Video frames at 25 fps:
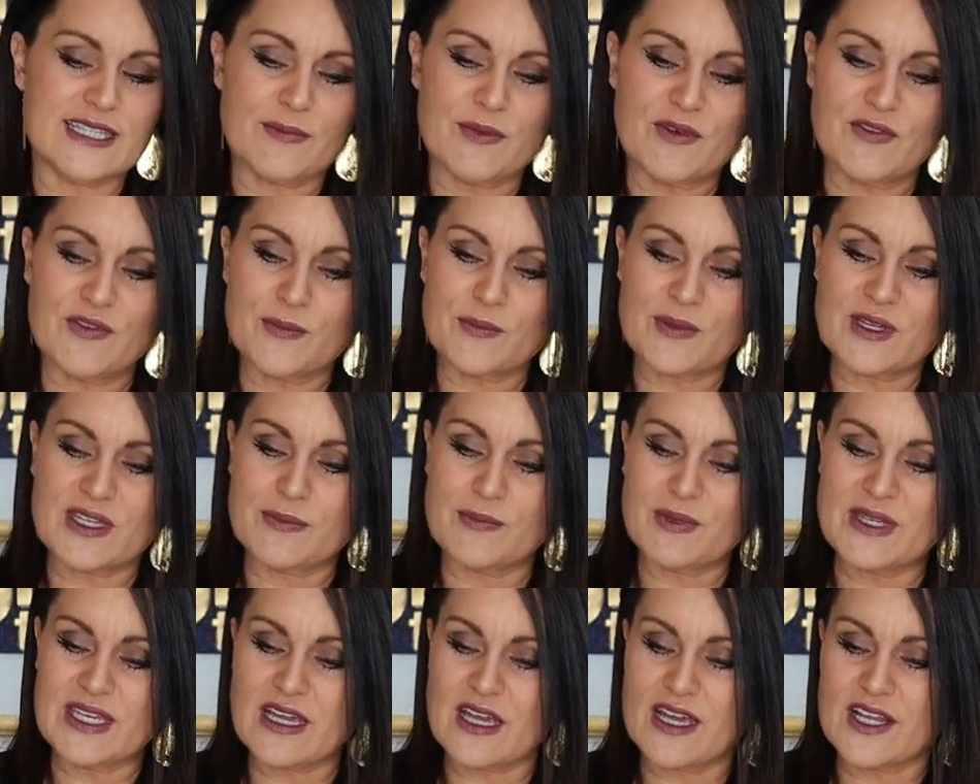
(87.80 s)
some of them
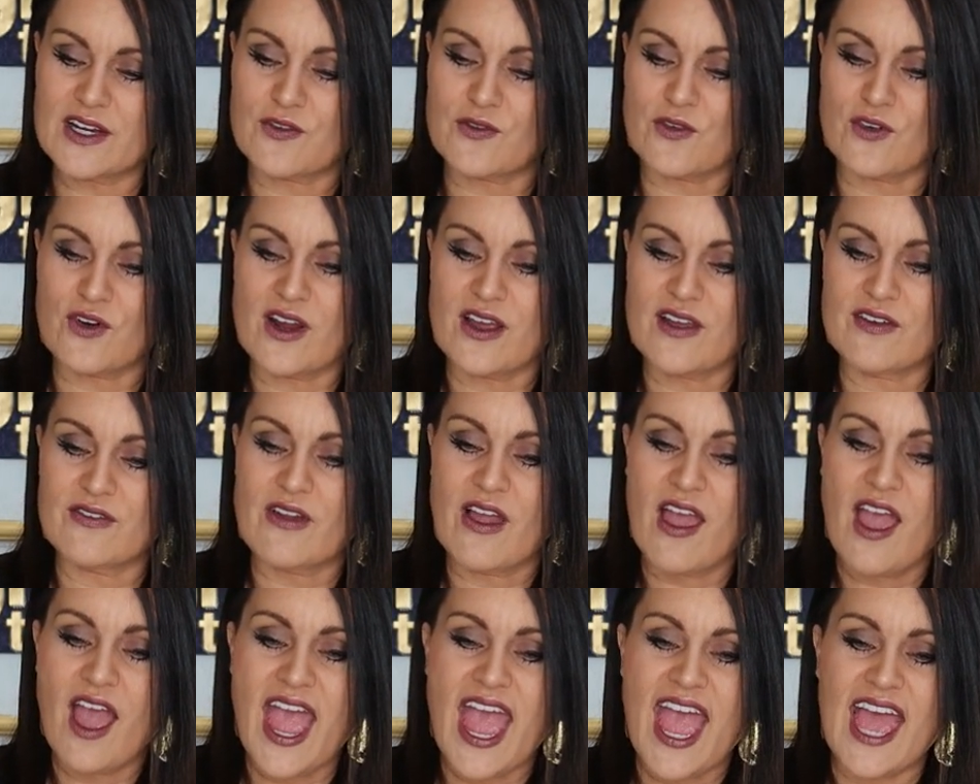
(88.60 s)
can be kind of rough.
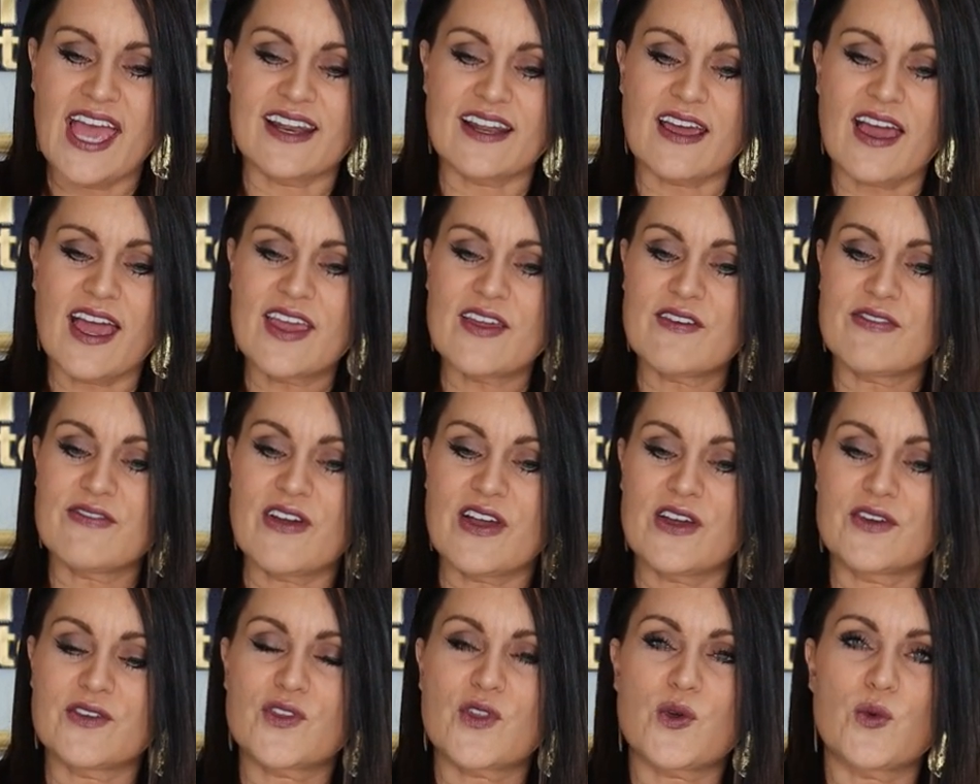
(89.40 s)
And I have
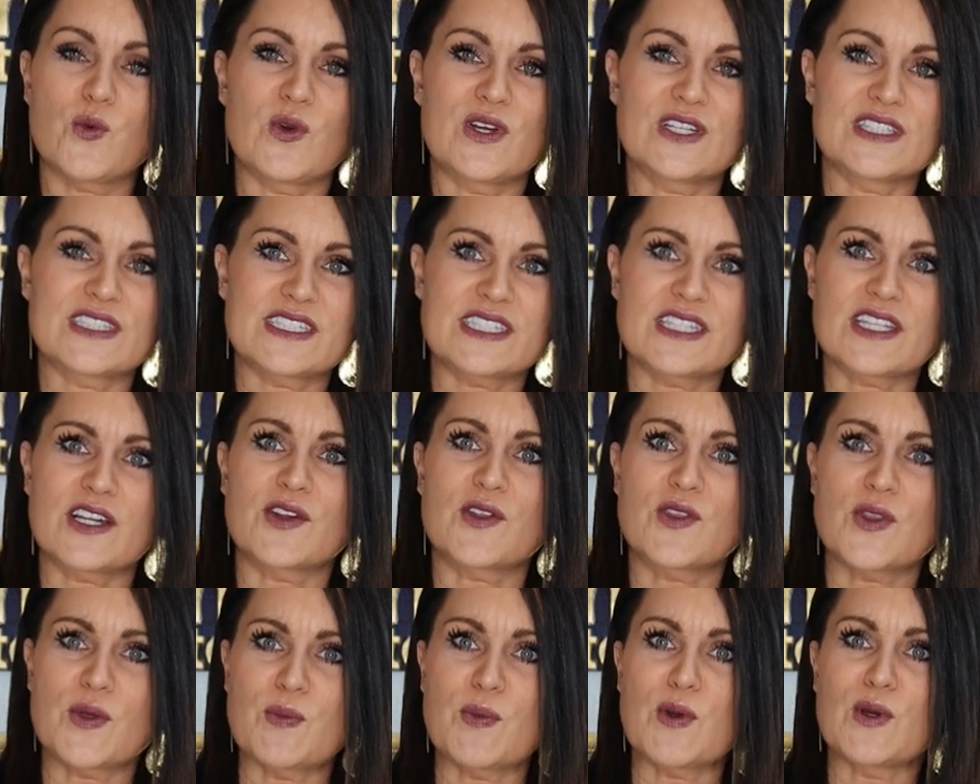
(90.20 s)
found the ones that
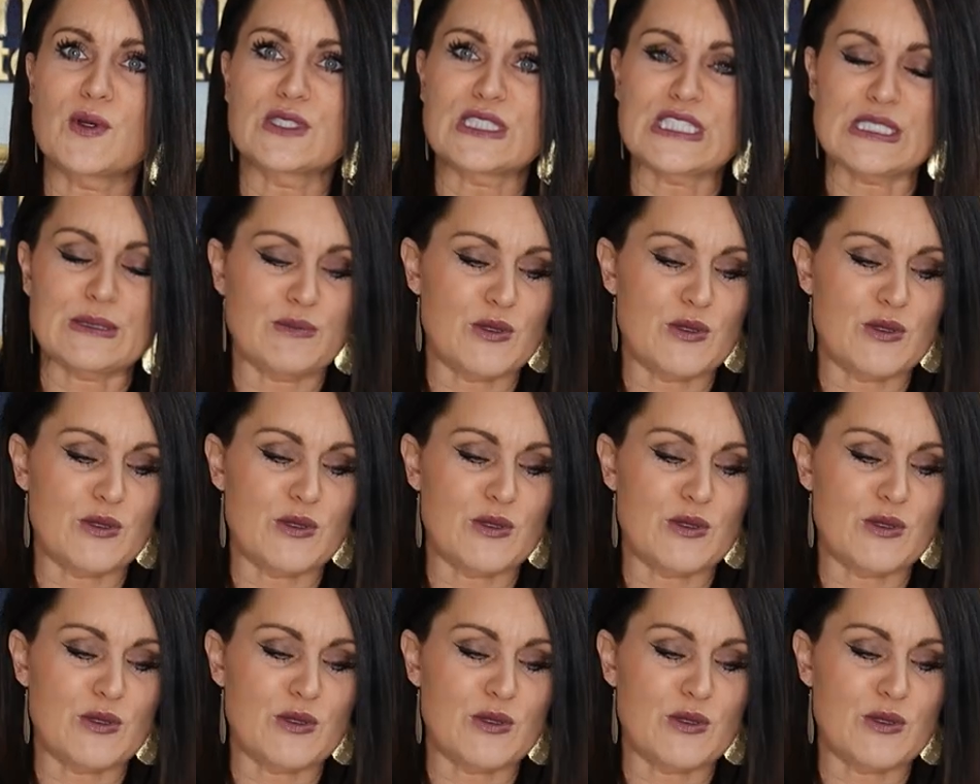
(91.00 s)
are the most